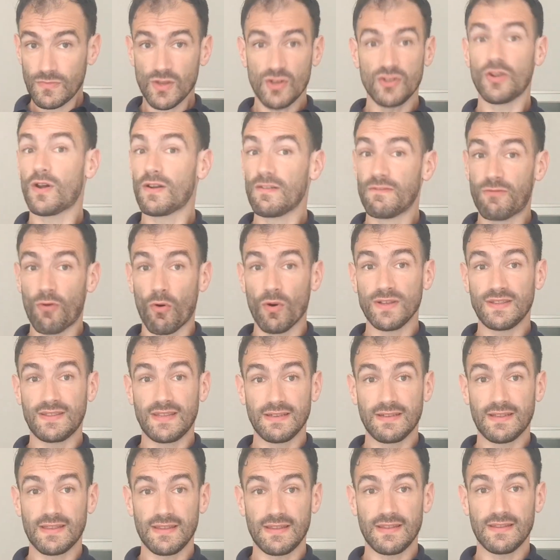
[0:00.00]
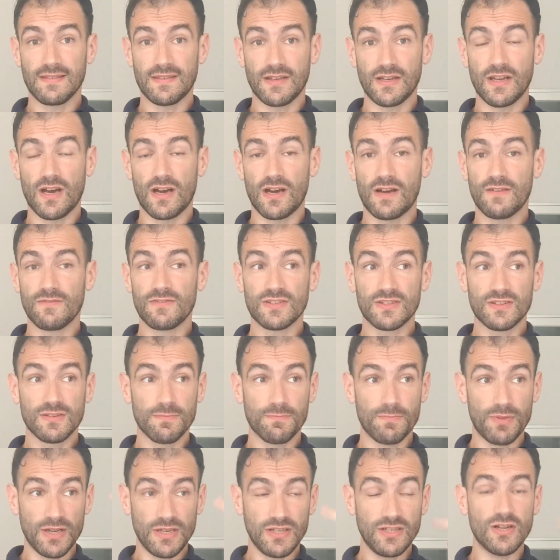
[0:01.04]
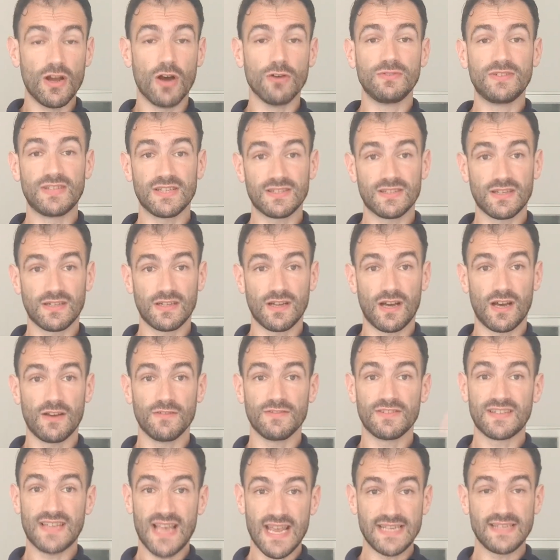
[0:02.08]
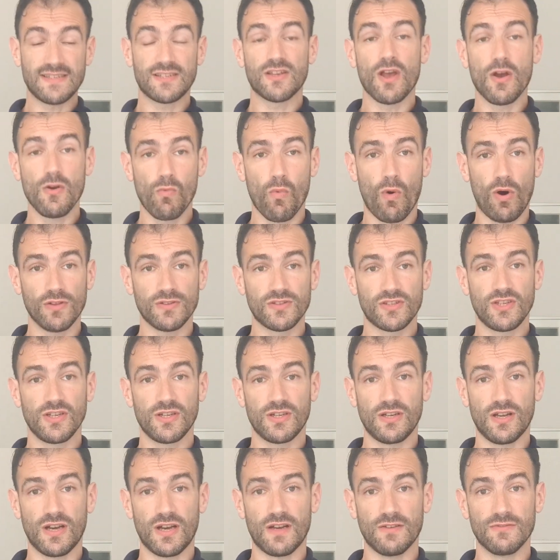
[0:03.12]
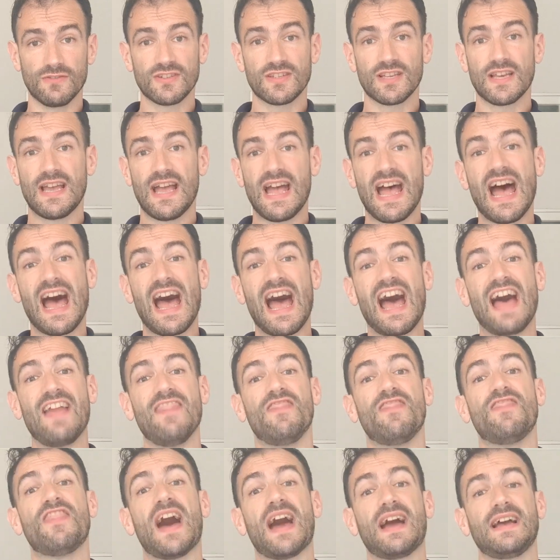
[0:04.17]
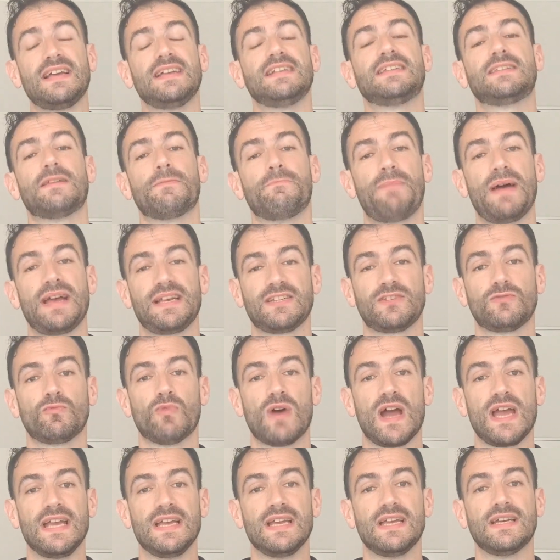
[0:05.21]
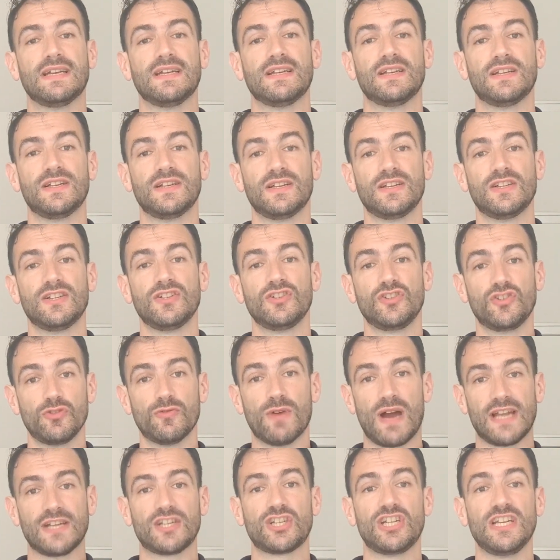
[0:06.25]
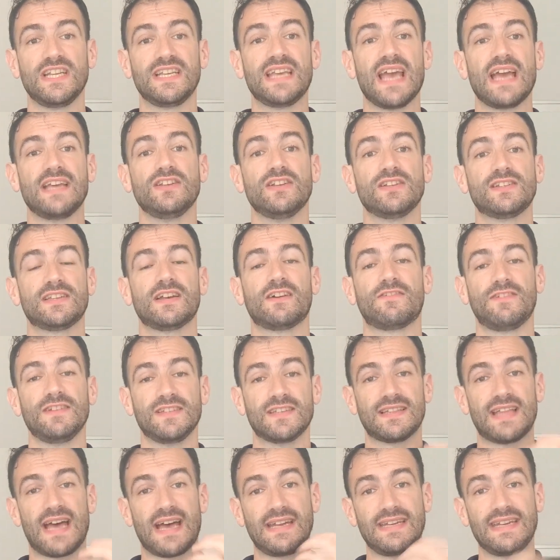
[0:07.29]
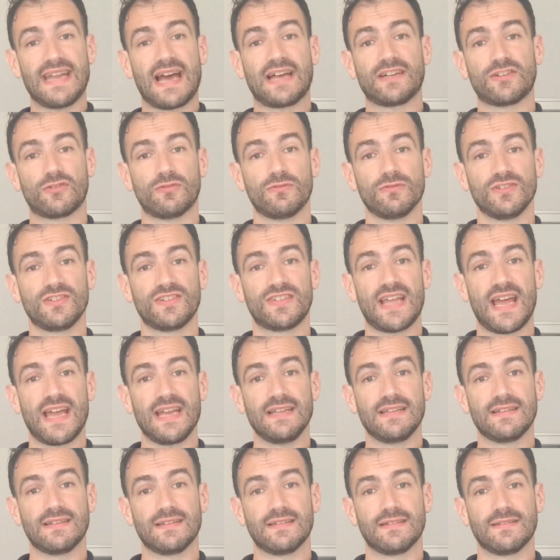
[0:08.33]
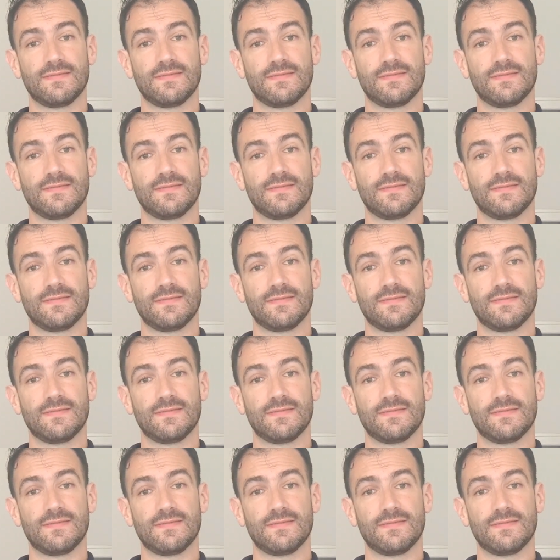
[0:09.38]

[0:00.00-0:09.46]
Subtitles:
Not avoid the nerves, but notice the nerves. Say, so what to your nerves? And that is the best way to actually get yourself into that natural state.